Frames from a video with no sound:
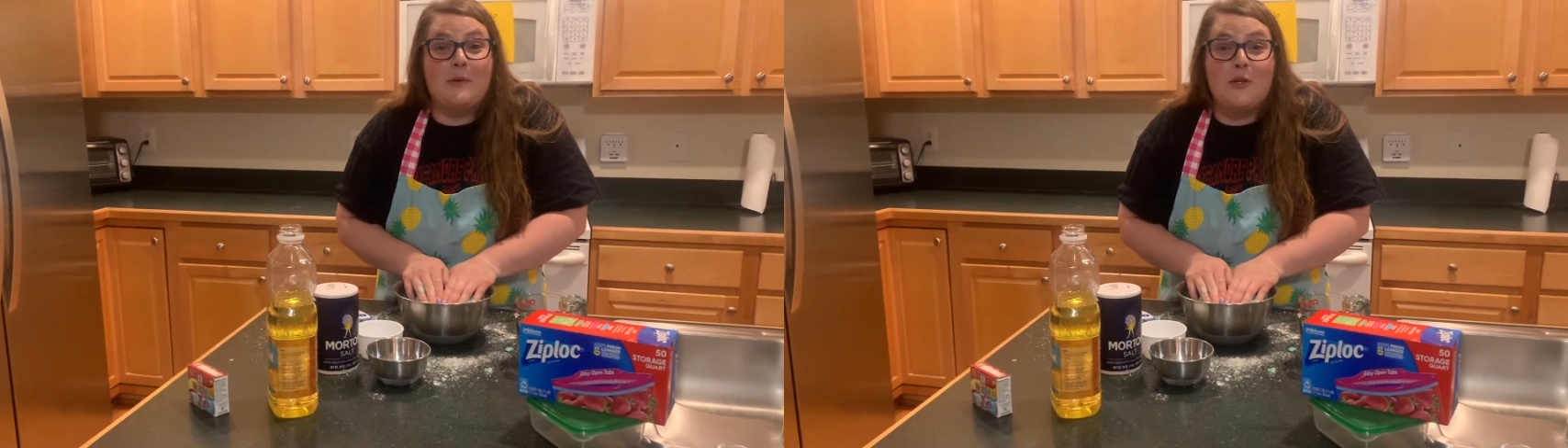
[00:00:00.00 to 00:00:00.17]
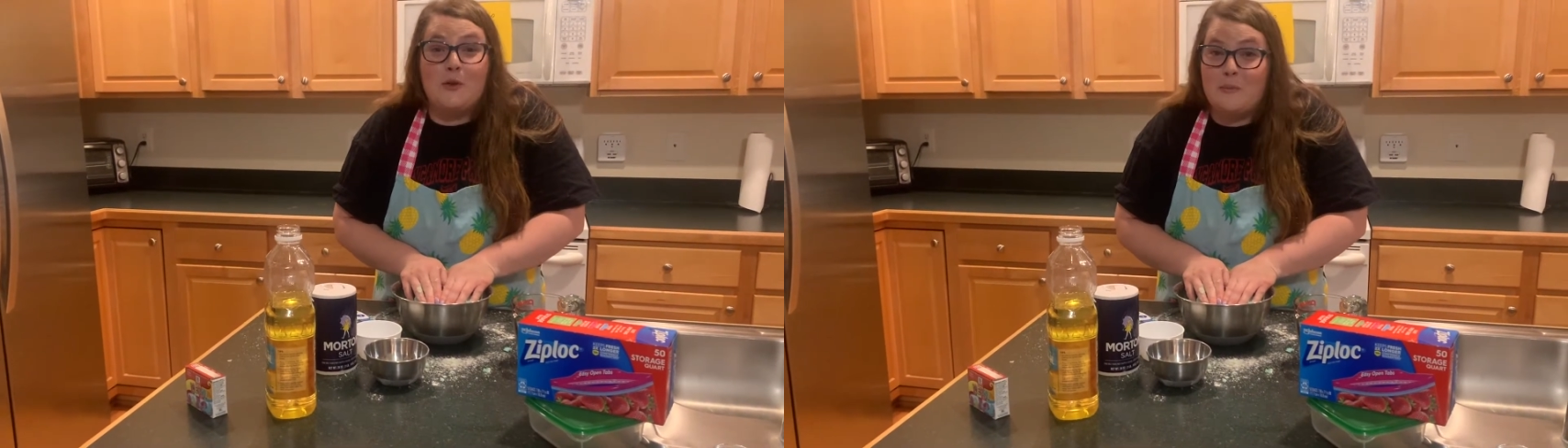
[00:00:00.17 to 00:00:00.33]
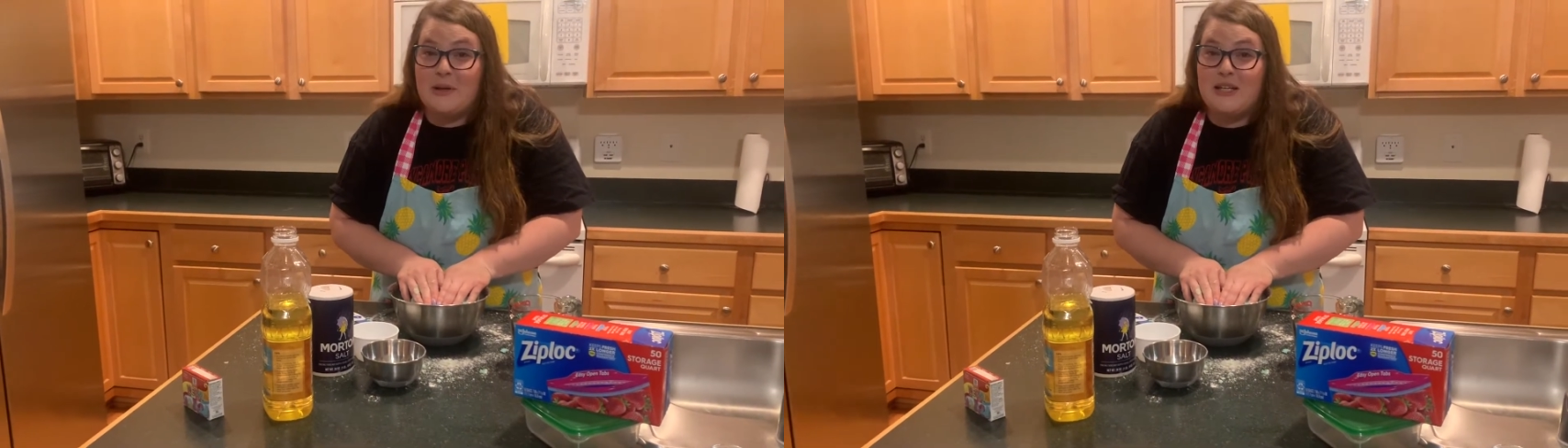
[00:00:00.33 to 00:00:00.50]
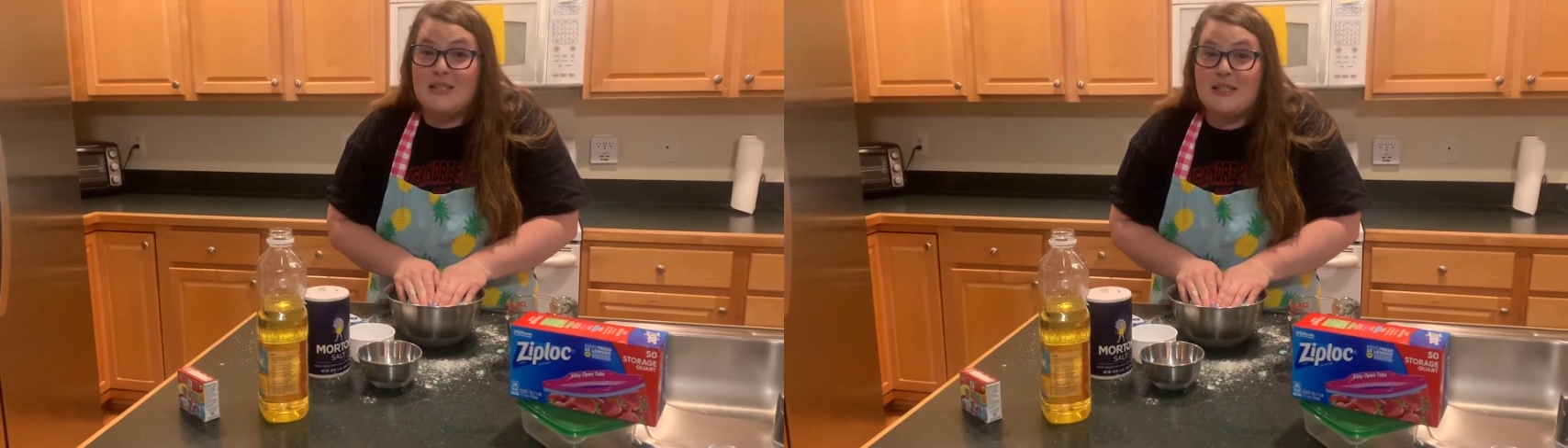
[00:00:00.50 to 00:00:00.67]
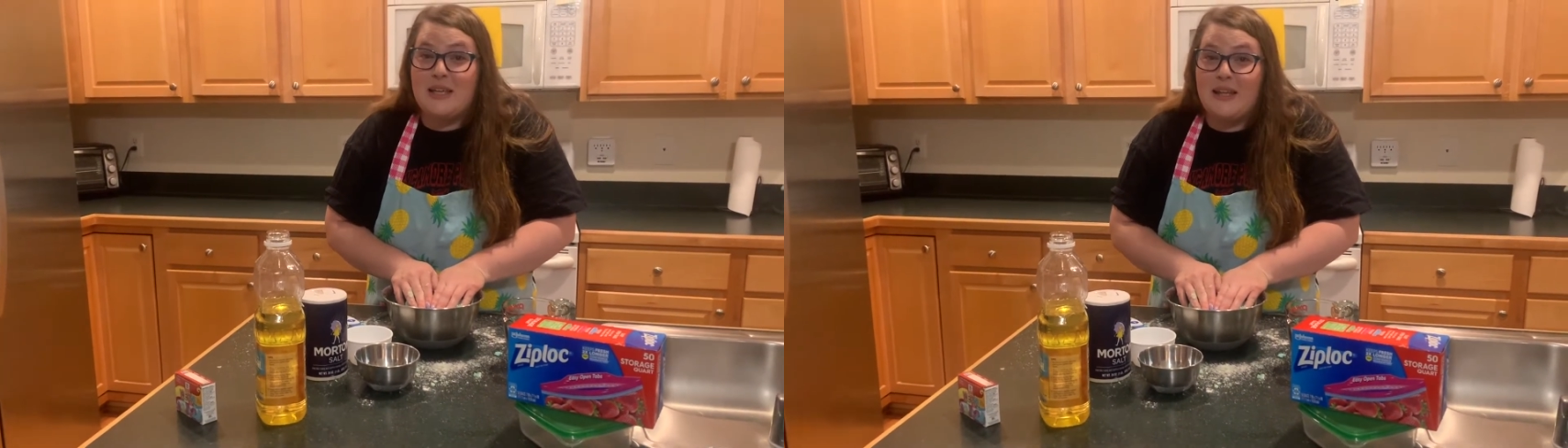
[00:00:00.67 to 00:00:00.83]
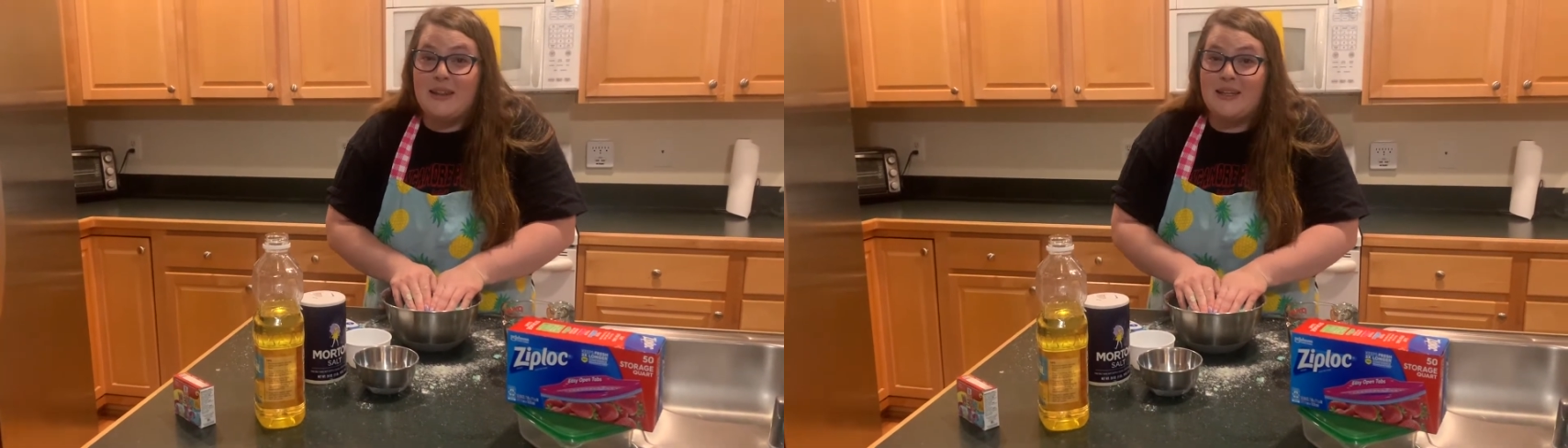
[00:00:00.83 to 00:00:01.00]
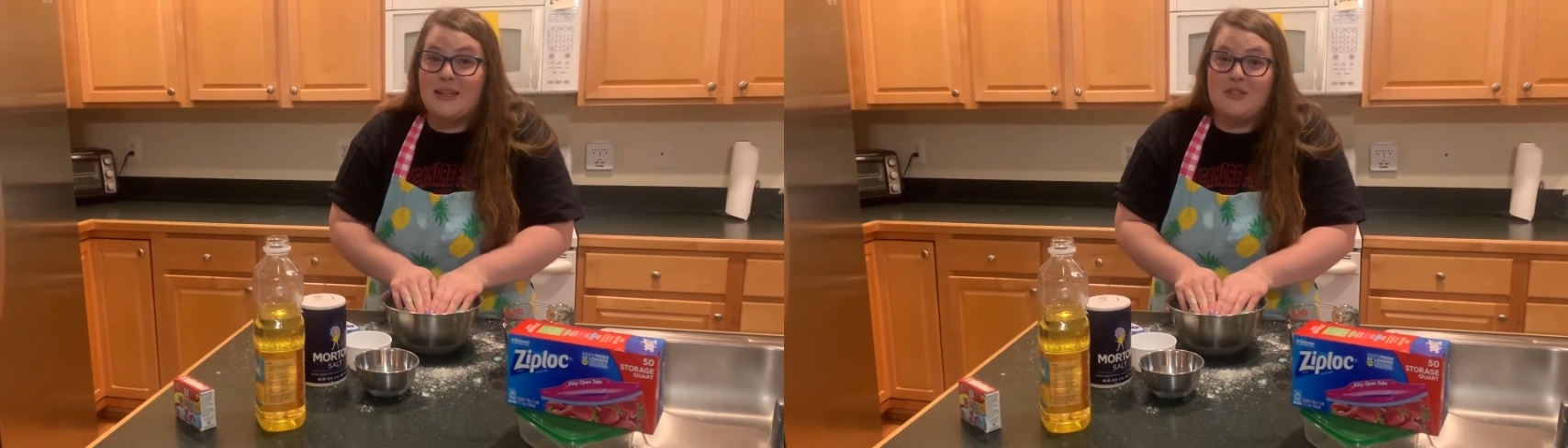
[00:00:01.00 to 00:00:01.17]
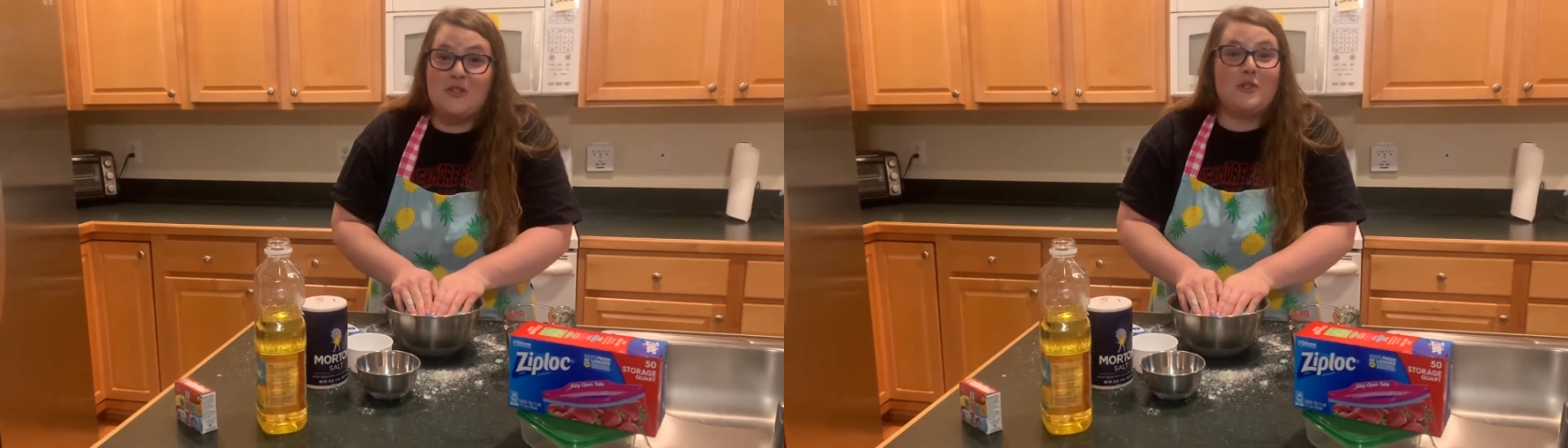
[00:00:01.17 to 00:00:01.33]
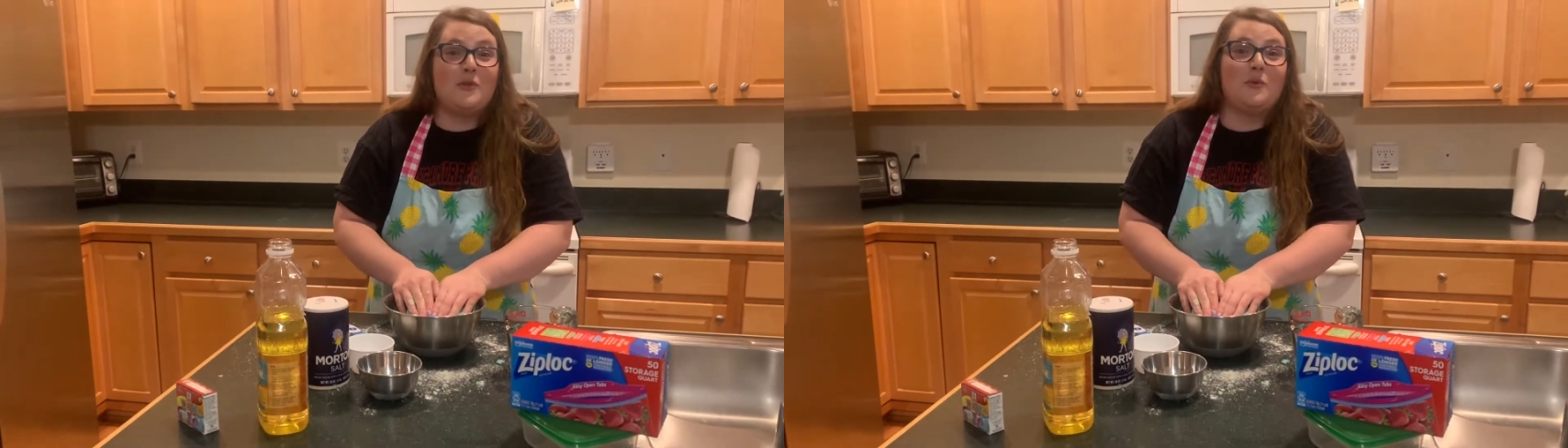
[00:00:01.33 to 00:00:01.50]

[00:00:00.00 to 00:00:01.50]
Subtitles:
your mess and the kitchen